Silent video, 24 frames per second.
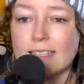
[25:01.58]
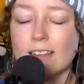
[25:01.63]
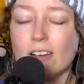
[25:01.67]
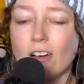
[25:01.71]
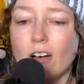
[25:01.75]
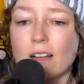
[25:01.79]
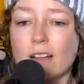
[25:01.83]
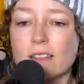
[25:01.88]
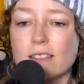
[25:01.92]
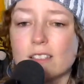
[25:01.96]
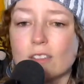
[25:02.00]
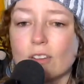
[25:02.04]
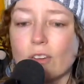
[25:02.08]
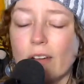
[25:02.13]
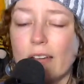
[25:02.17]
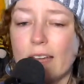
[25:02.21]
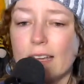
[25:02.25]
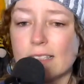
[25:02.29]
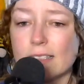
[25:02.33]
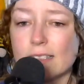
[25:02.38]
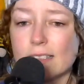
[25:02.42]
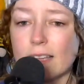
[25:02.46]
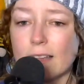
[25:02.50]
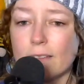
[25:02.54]
God's
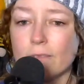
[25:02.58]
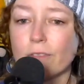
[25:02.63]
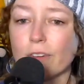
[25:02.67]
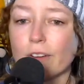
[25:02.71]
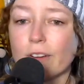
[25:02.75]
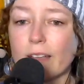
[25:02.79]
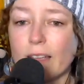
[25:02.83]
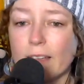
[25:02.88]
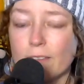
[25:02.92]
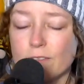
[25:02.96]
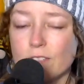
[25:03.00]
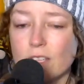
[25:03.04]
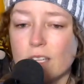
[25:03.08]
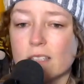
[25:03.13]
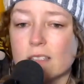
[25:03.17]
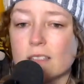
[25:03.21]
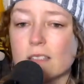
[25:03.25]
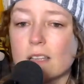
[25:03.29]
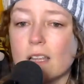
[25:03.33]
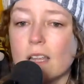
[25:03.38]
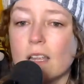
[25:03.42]
grace and forgiveness